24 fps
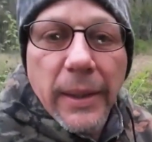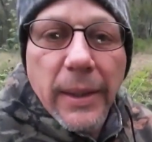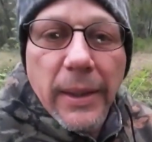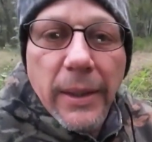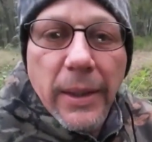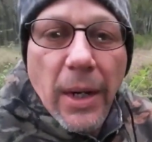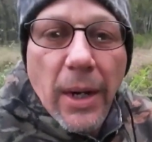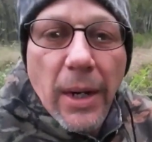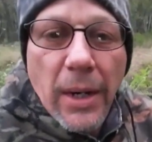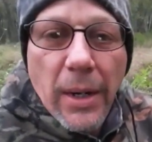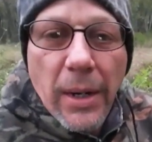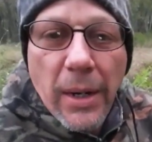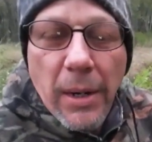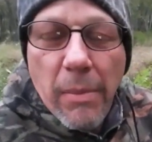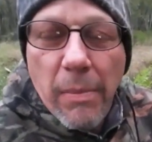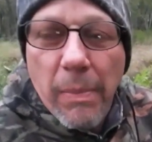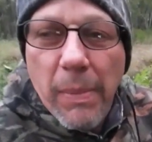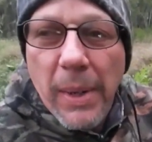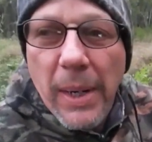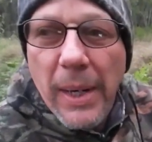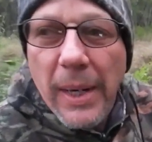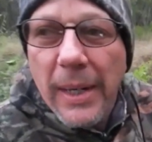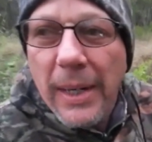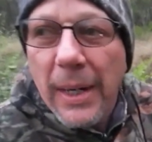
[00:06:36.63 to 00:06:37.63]
got on a
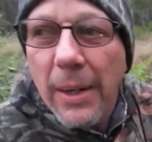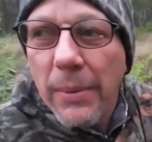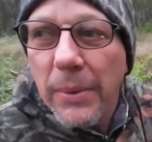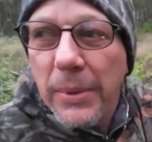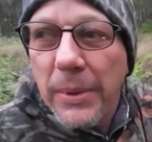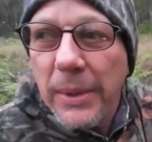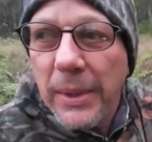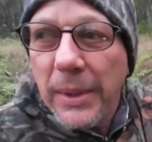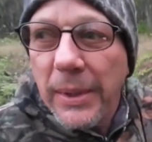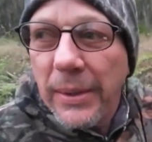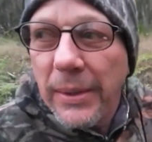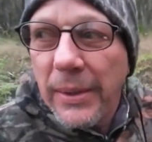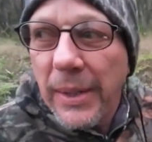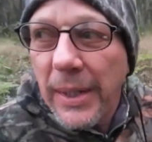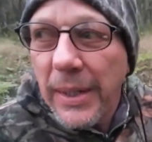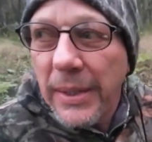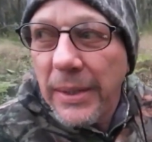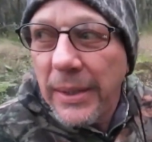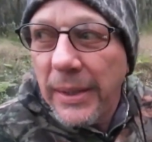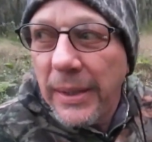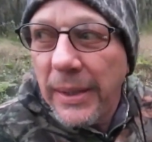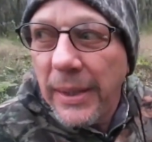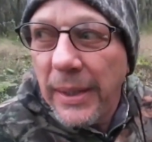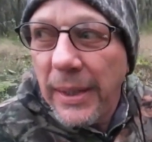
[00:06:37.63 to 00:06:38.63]
buck I was
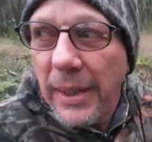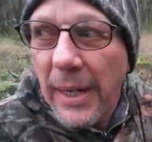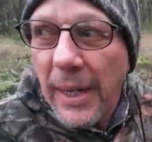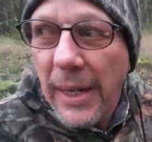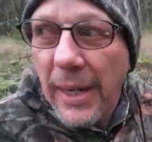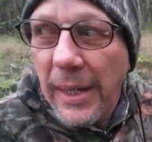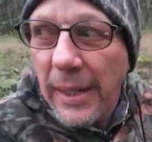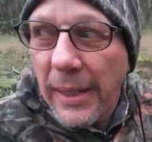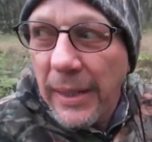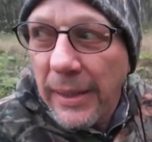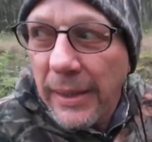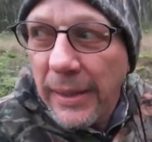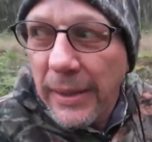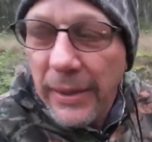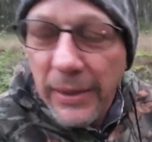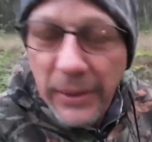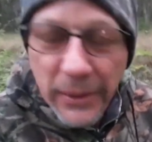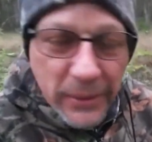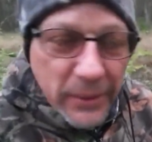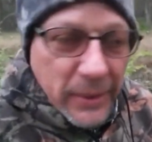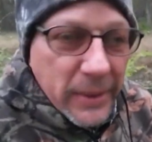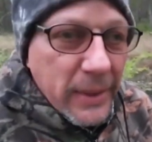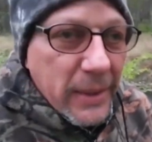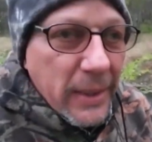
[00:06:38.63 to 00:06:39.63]
interested in hunting
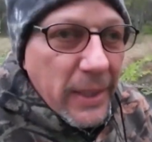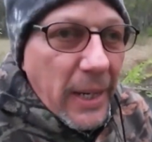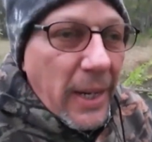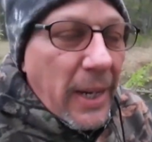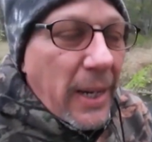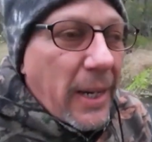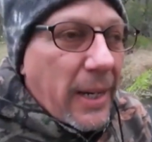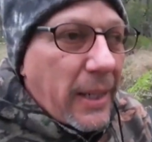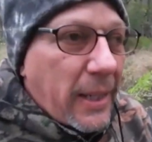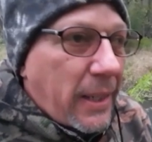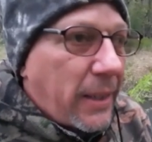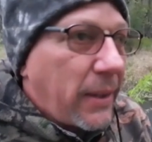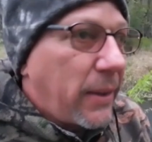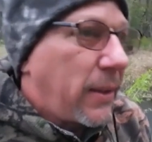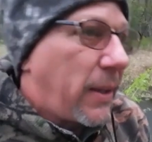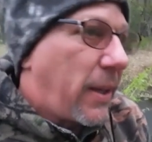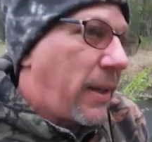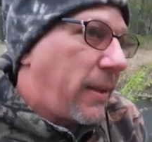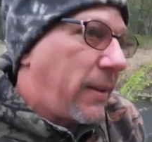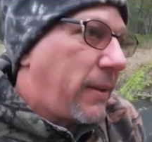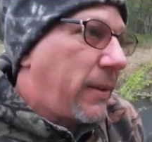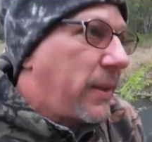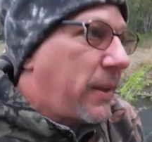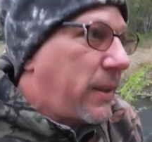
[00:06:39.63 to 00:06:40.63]
until tonight. I
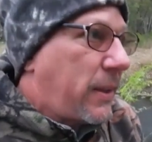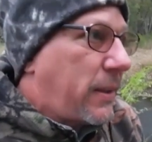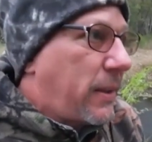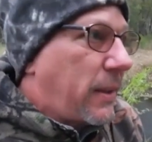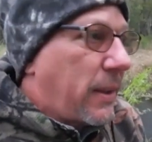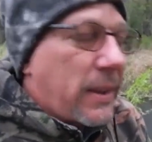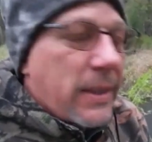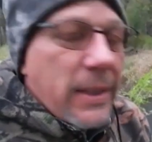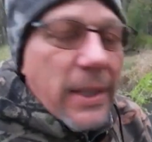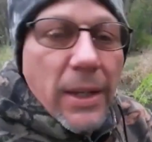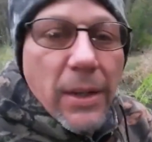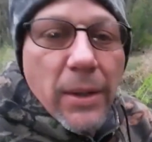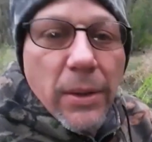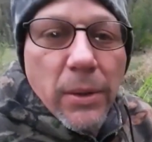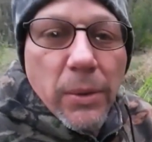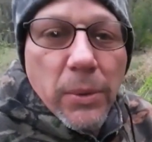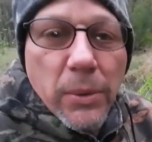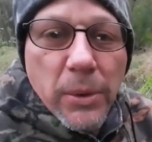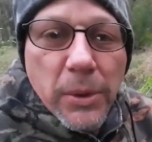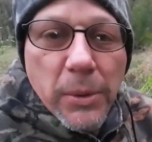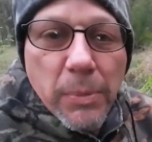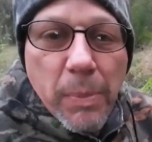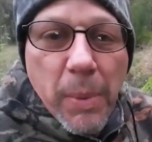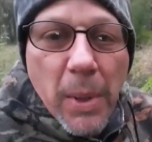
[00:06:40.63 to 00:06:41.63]
thought this held a
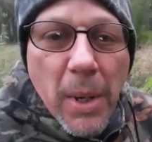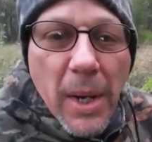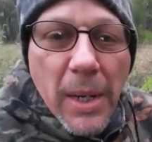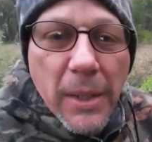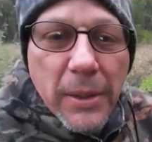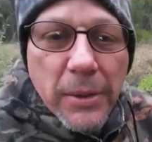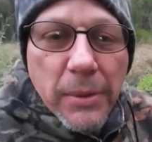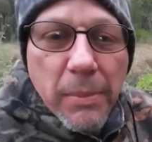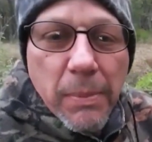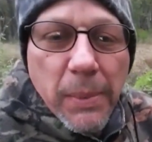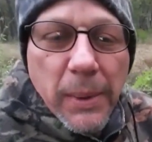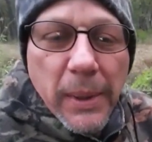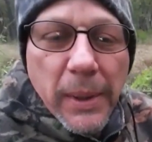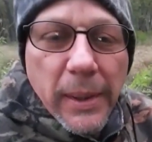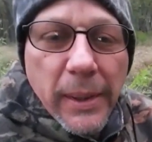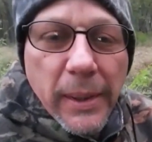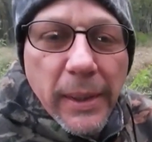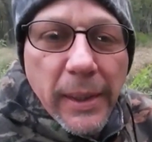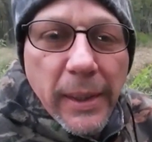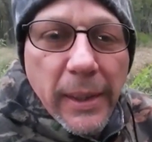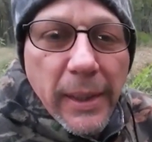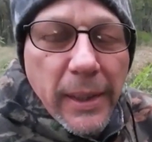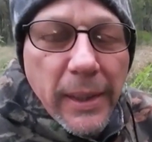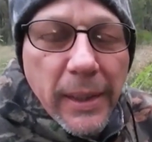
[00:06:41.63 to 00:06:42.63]
real
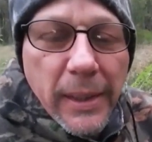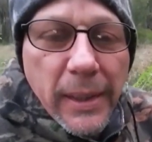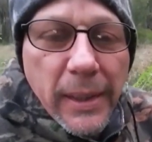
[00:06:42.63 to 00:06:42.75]
possibility,